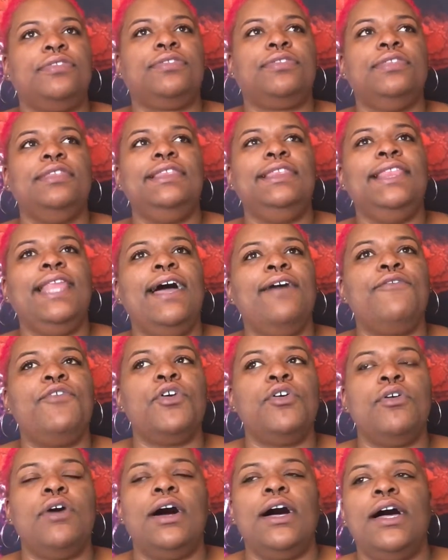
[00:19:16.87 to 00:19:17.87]

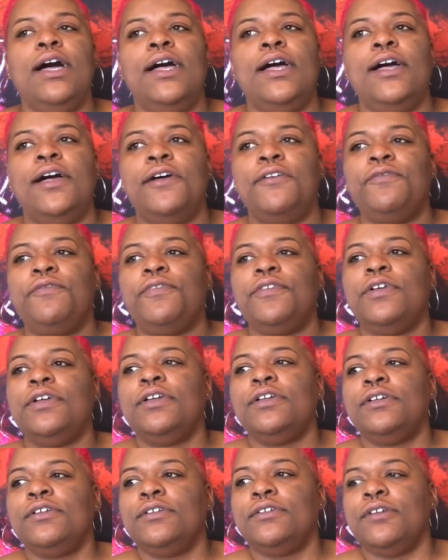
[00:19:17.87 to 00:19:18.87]
level of
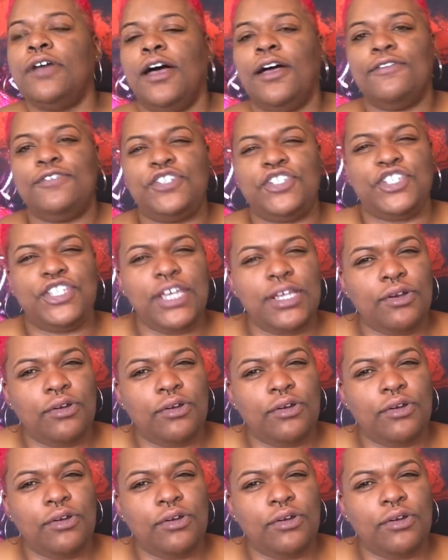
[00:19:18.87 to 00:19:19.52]
shit